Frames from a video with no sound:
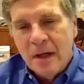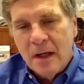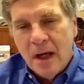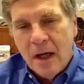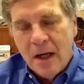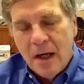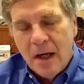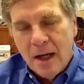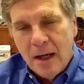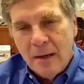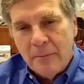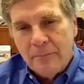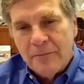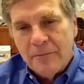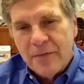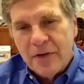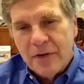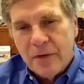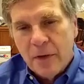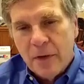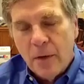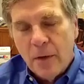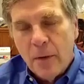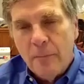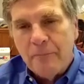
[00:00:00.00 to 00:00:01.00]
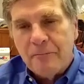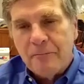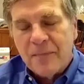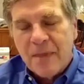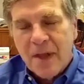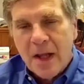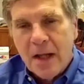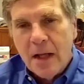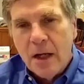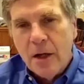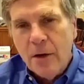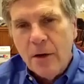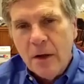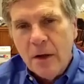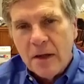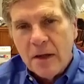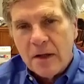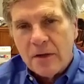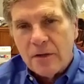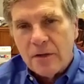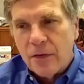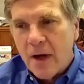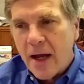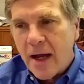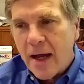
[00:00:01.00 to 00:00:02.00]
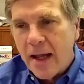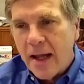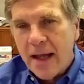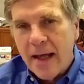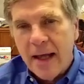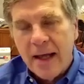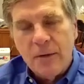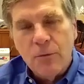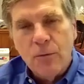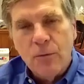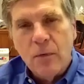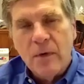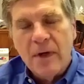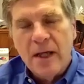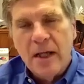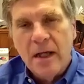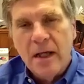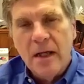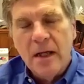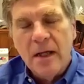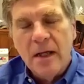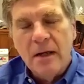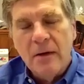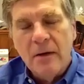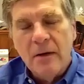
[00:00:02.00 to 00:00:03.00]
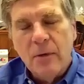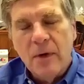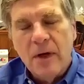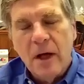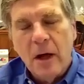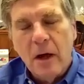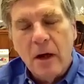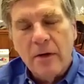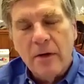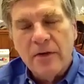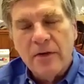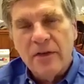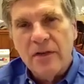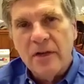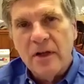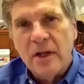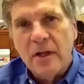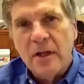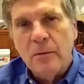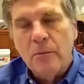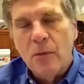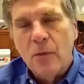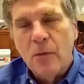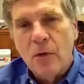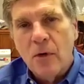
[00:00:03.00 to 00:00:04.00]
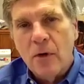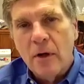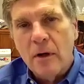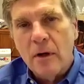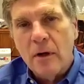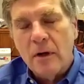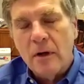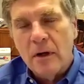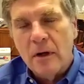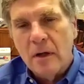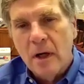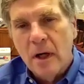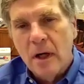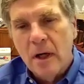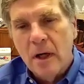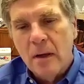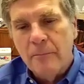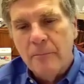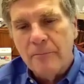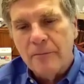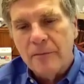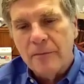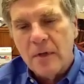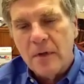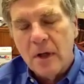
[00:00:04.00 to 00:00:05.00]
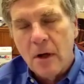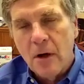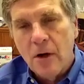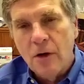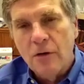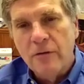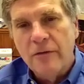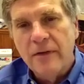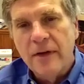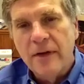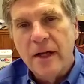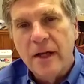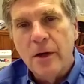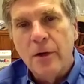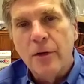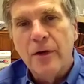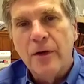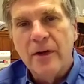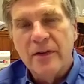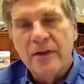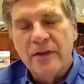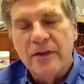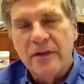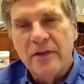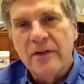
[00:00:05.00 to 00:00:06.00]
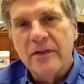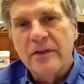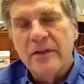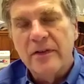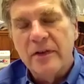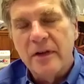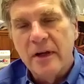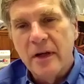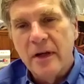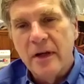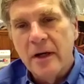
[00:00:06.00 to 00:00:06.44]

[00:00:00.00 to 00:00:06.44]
So here in the Triad, we are seeing more COVID illnesses,